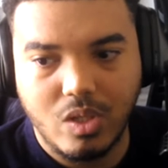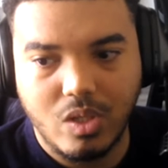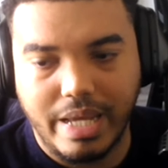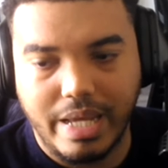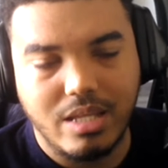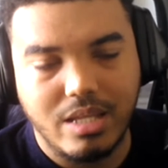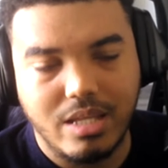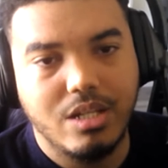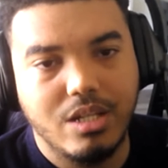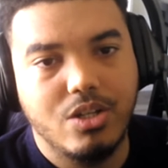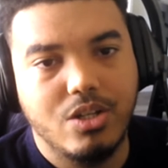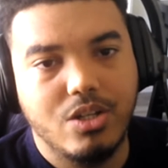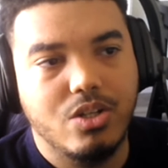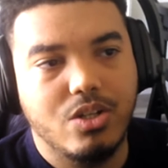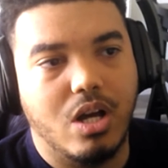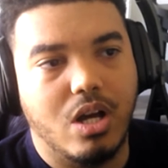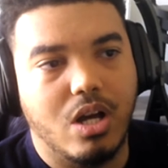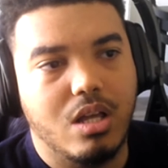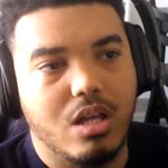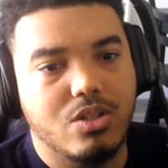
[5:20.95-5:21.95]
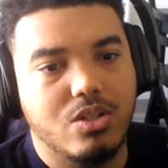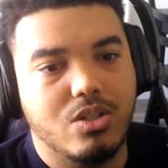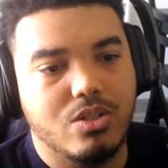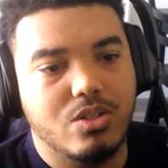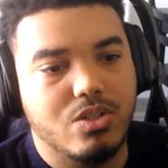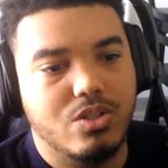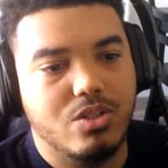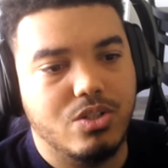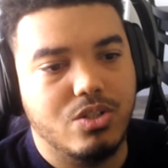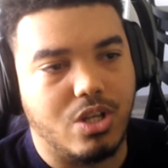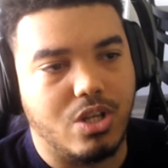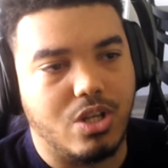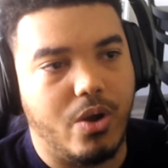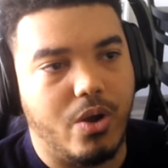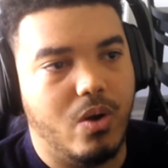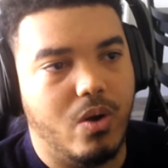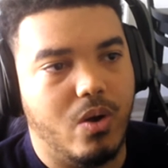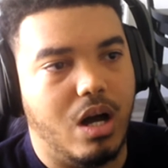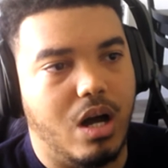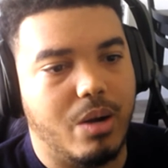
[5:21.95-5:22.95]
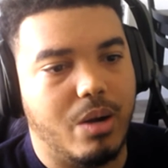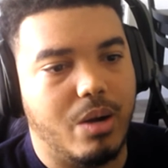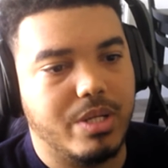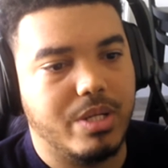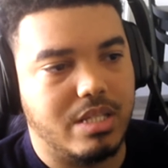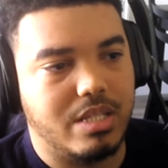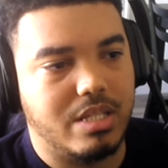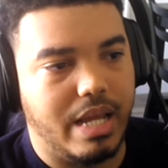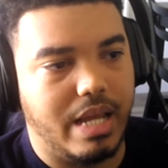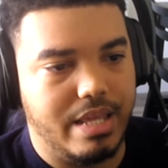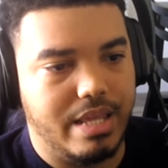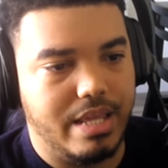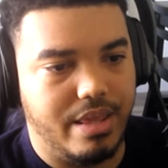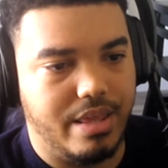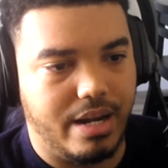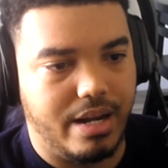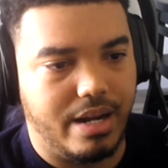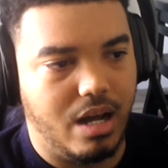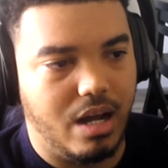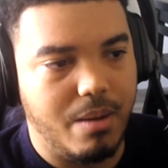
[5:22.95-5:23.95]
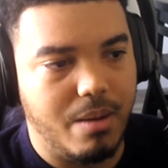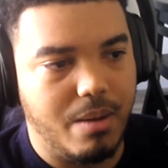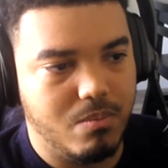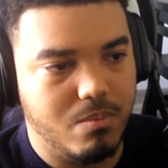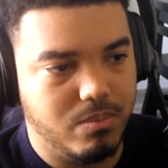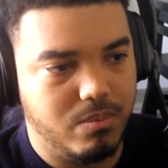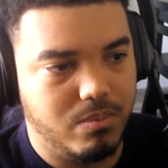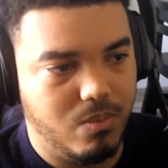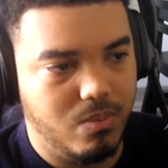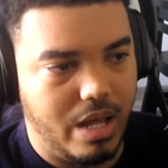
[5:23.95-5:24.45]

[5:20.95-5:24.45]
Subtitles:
Yeah. So I would say that I'm